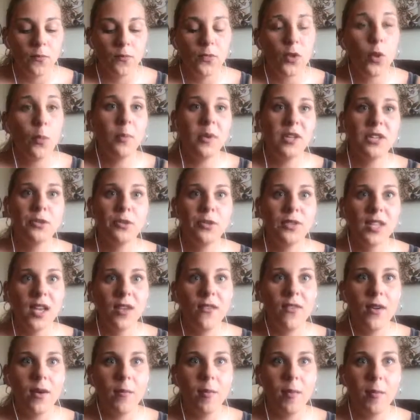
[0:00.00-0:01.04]
Don't beat
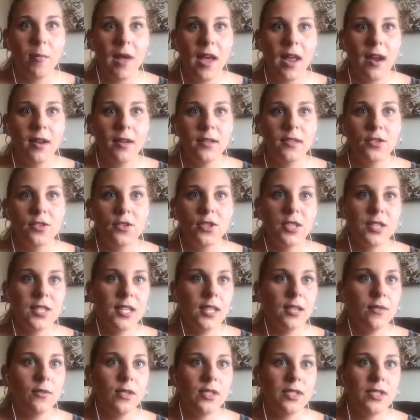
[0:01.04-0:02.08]
yourself up about it. It's just
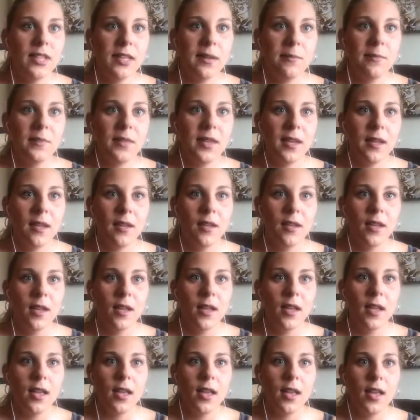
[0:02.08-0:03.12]
like with the same thing
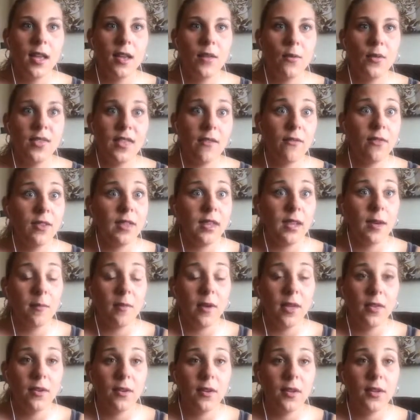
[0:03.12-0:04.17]
with everything in
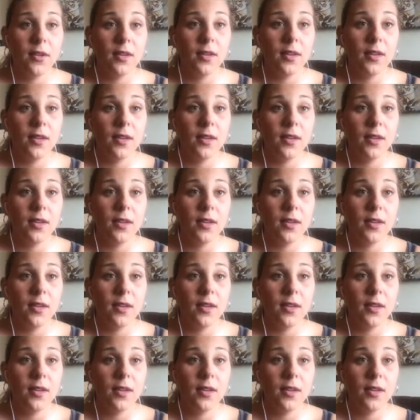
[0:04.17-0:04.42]
motherhood.